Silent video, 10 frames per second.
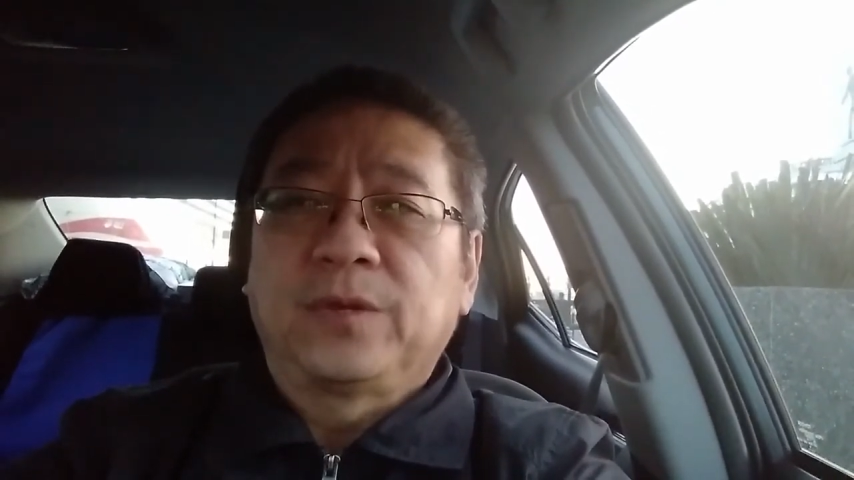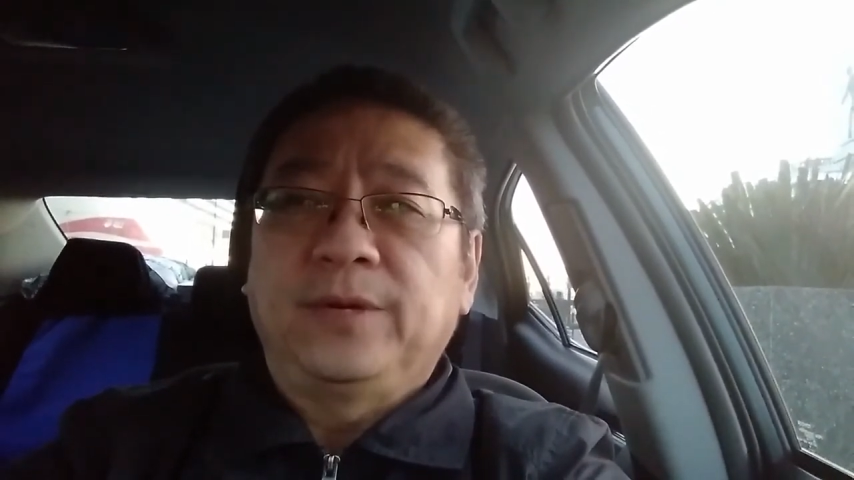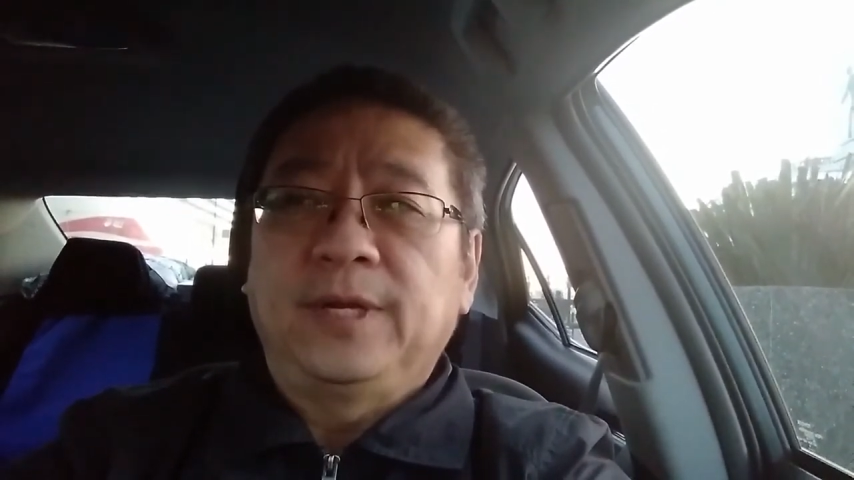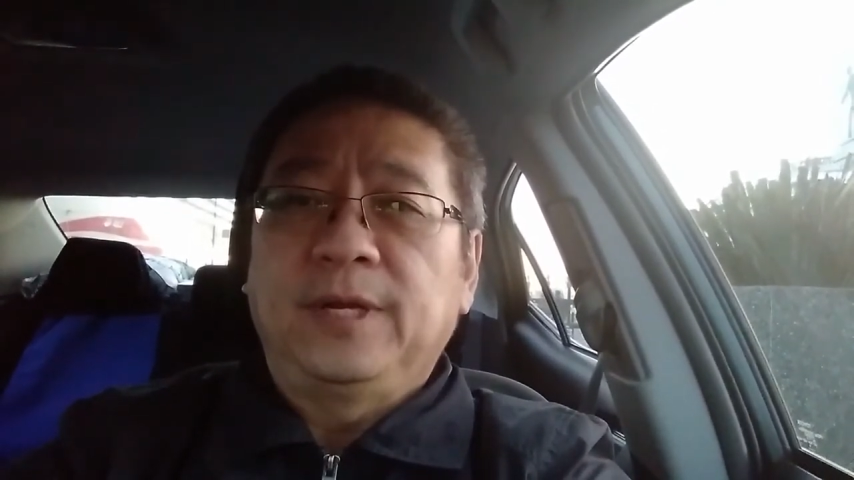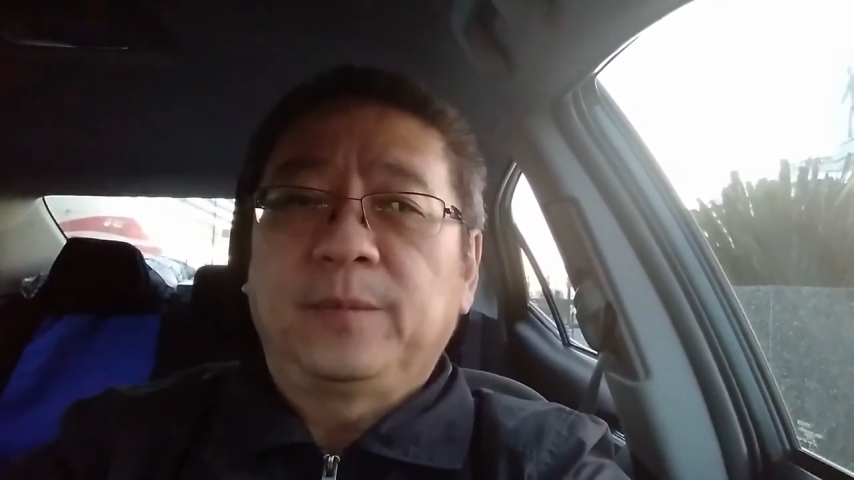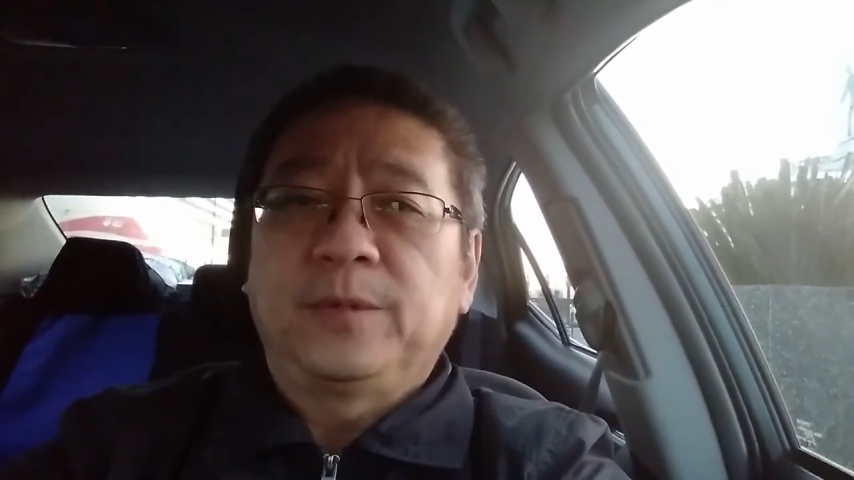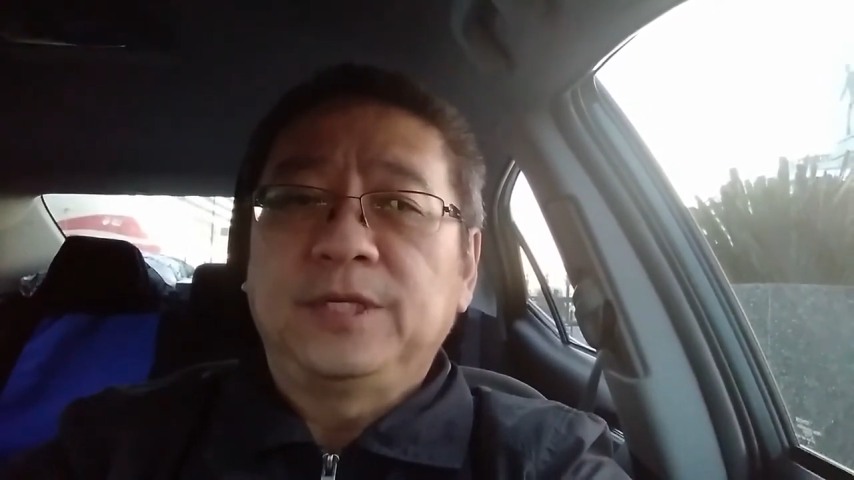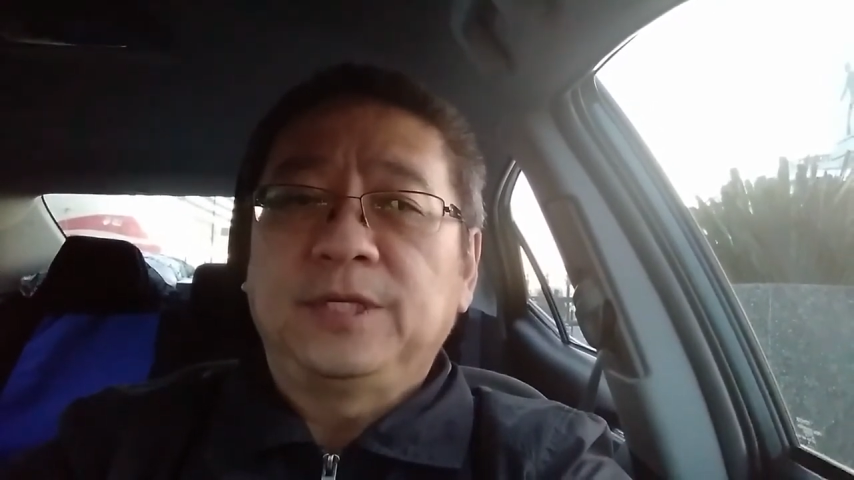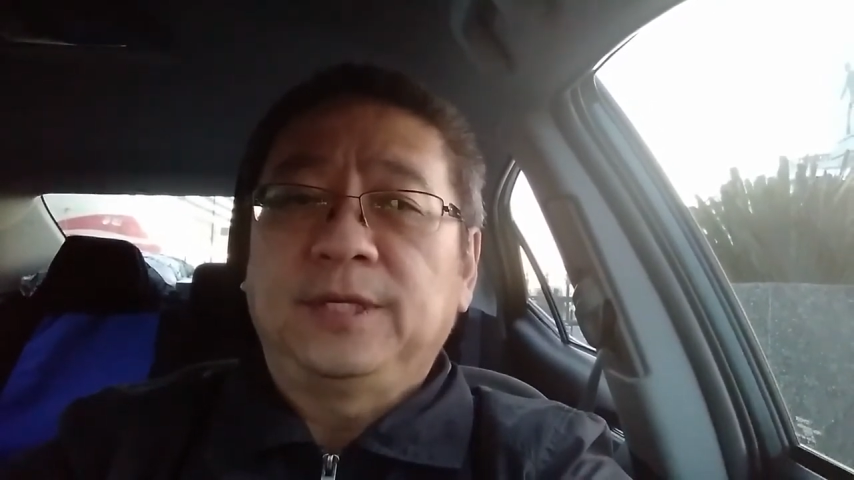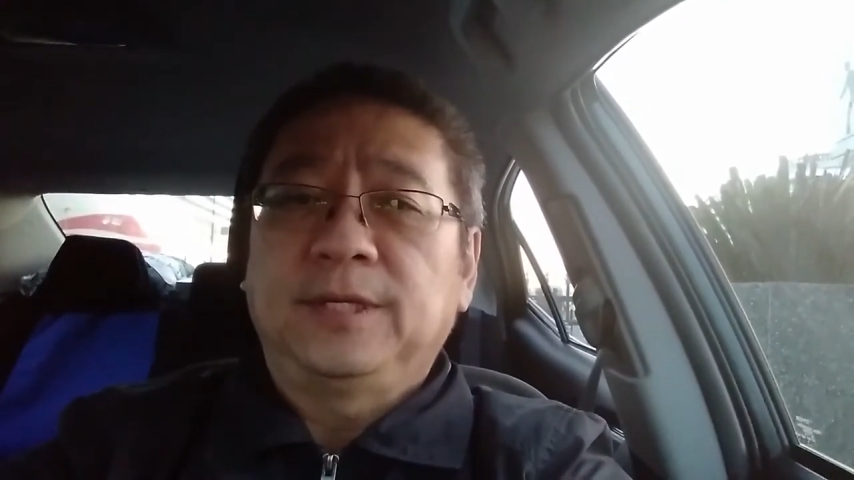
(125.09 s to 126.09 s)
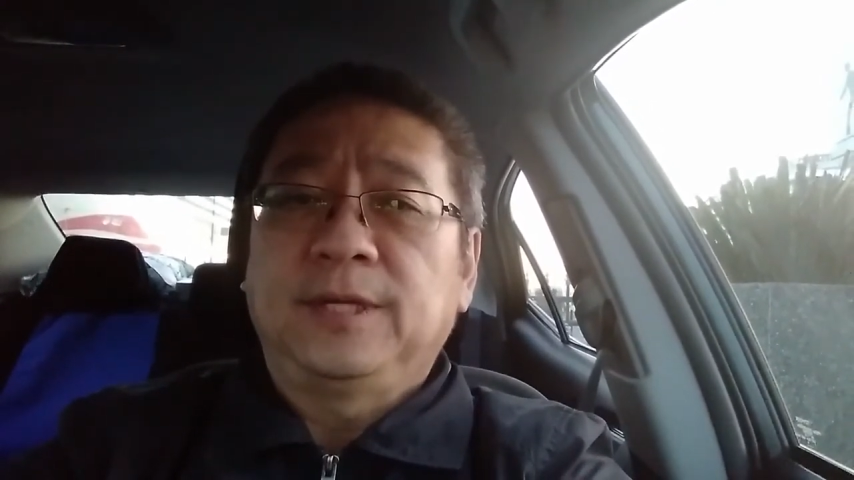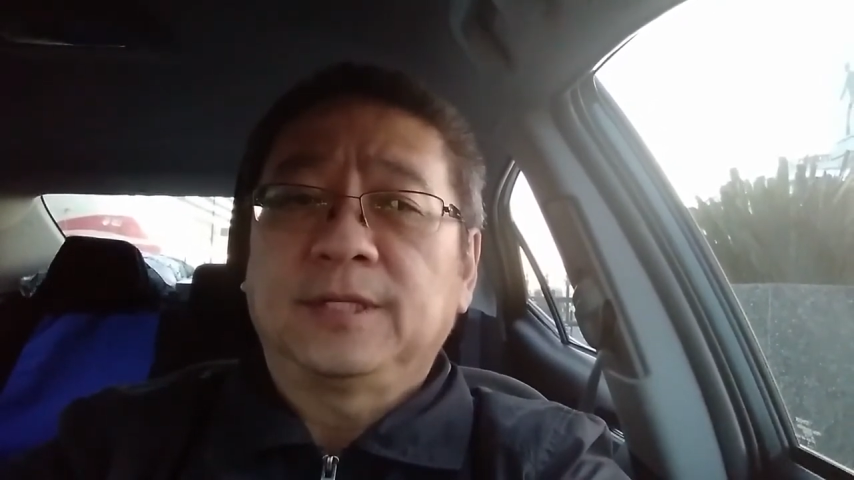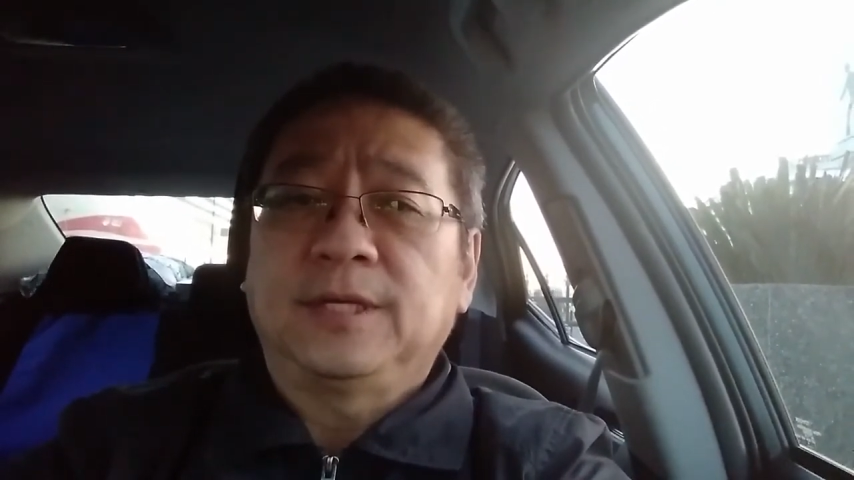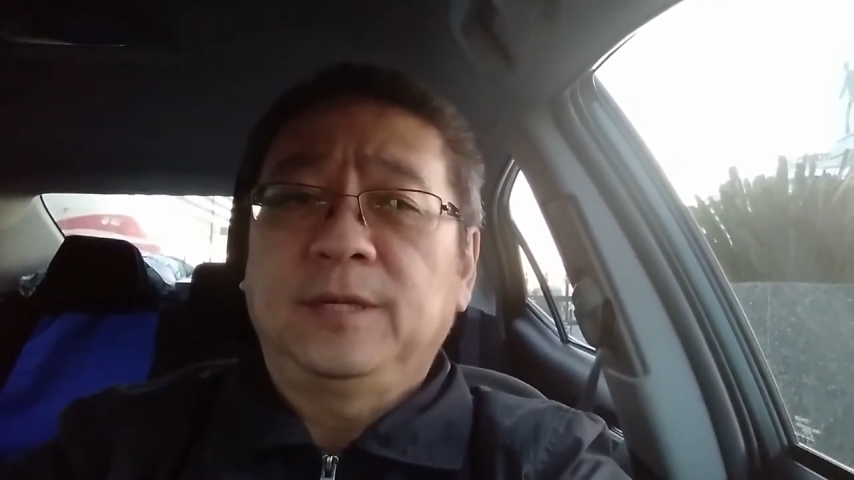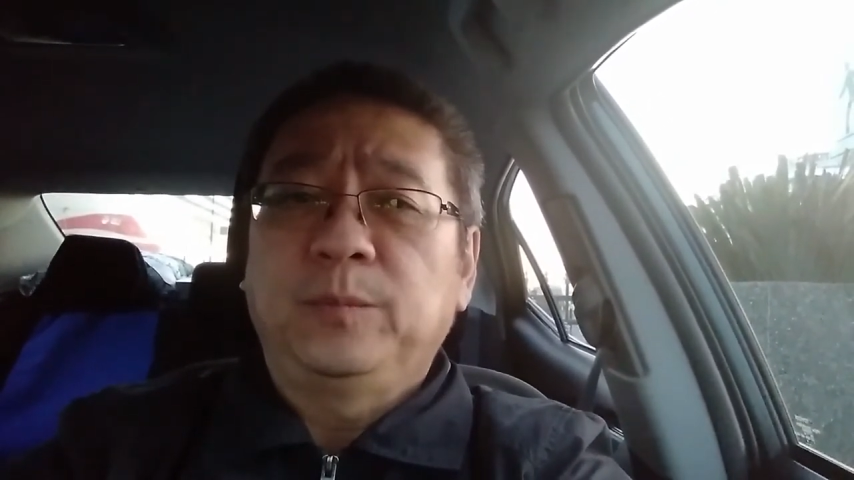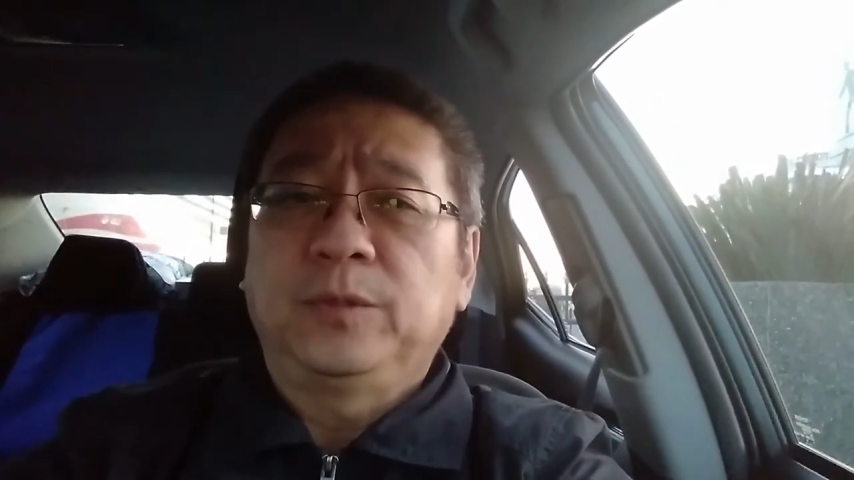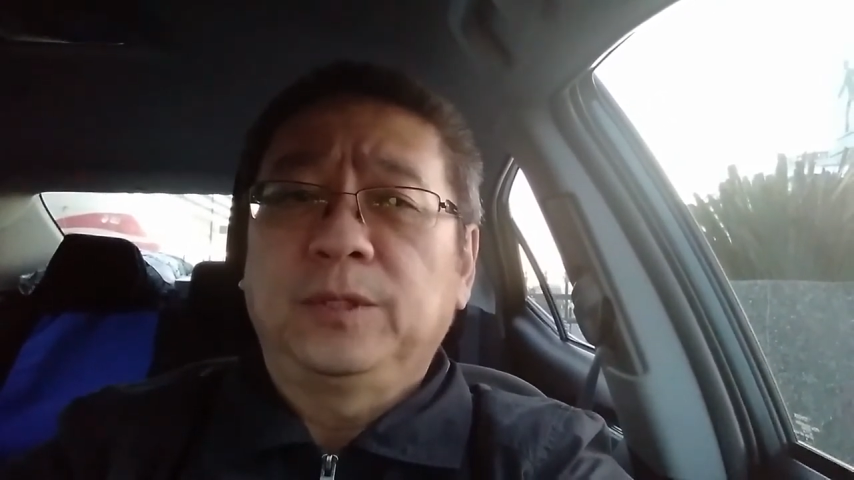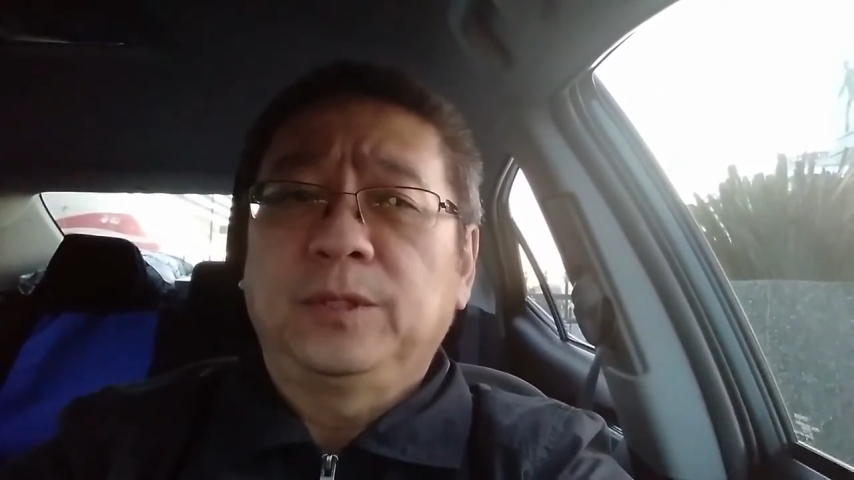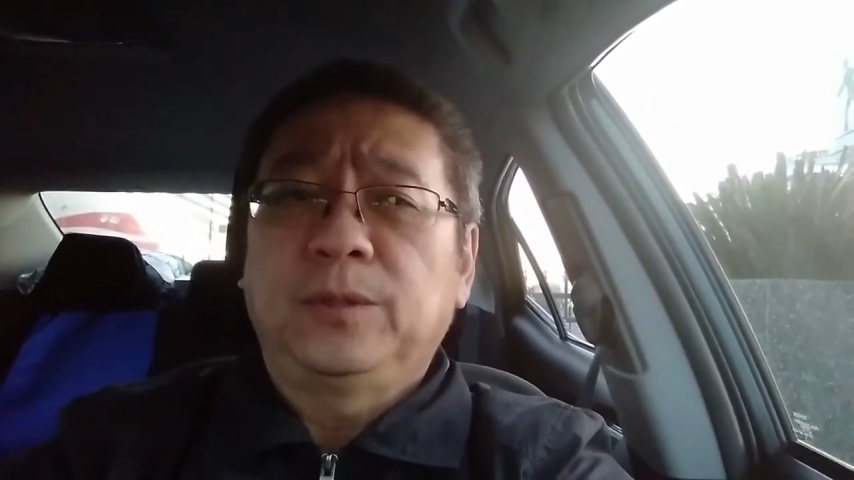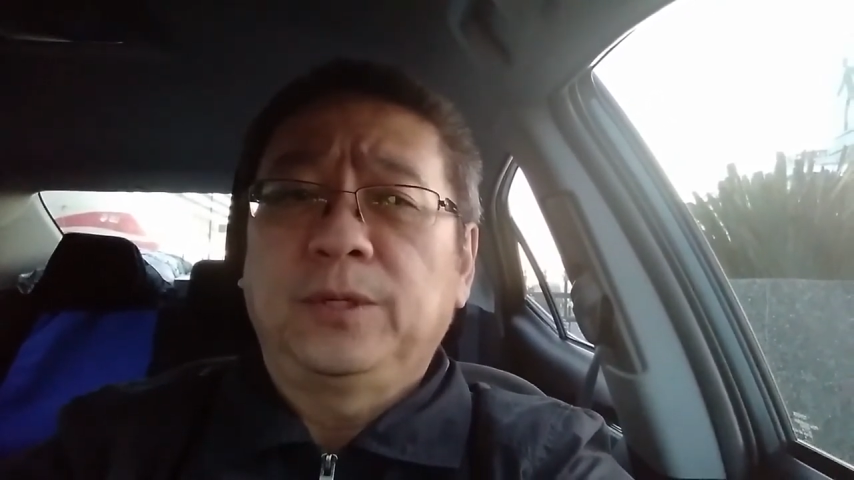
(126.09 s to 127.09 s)
really appreciated that time with
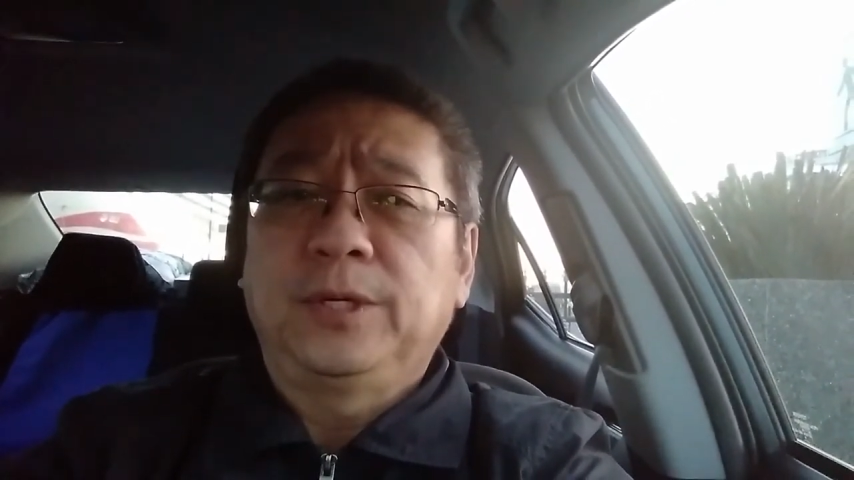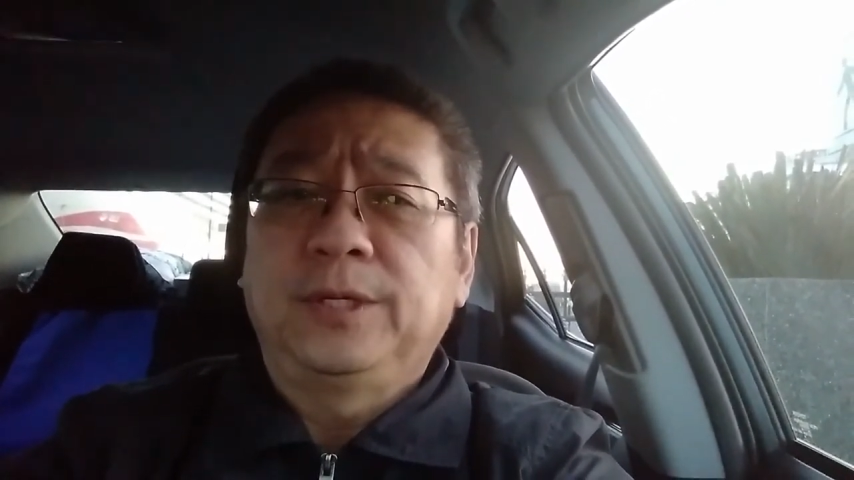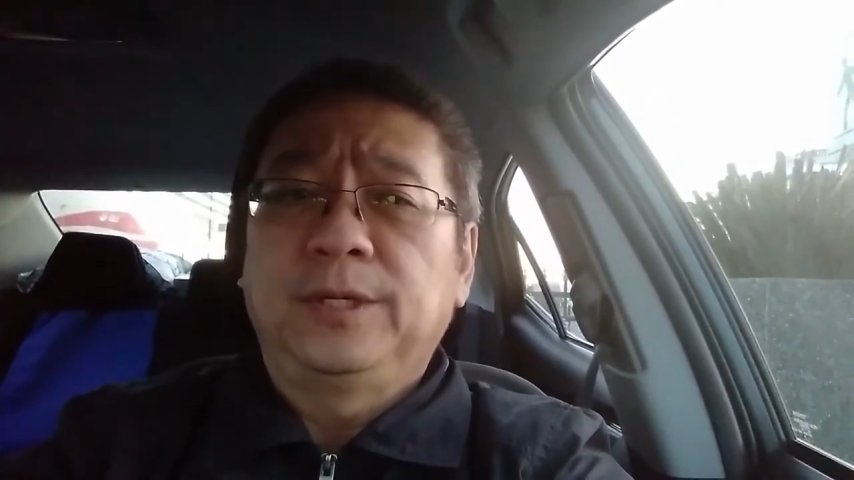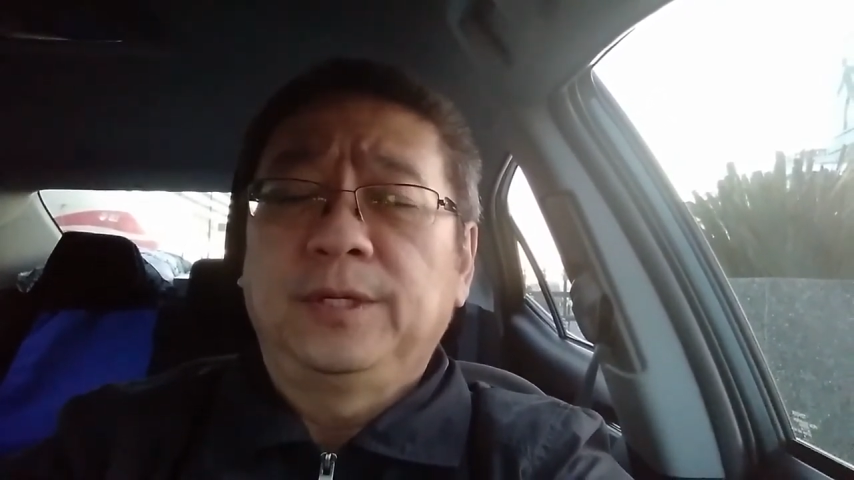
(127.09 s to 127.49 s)
the Lord.